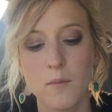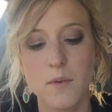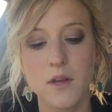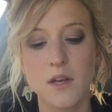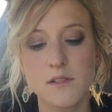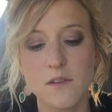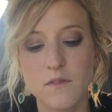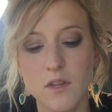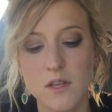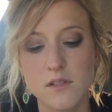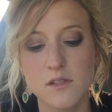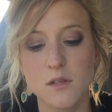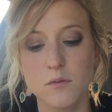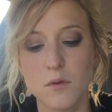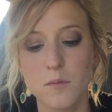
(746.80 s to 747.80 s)
Because of
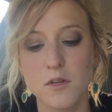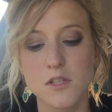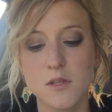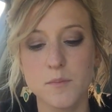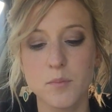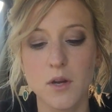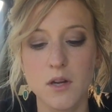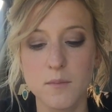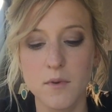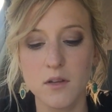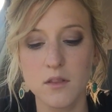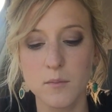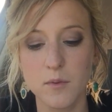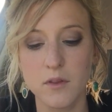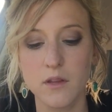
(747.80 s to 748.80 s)
this, the rumor spread
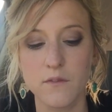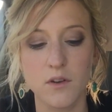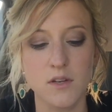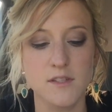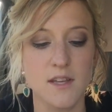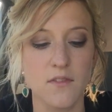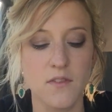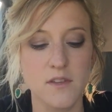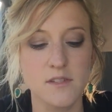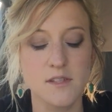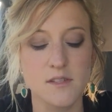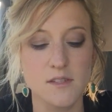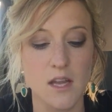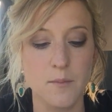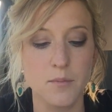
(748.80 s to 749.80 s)
among the believers that this
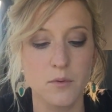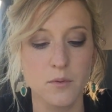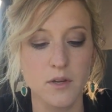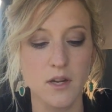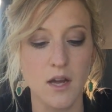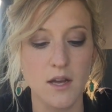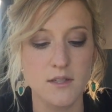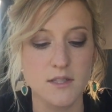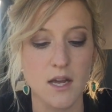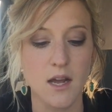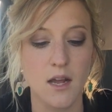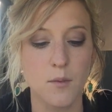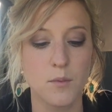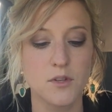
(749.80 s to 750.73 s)
disciple would not die,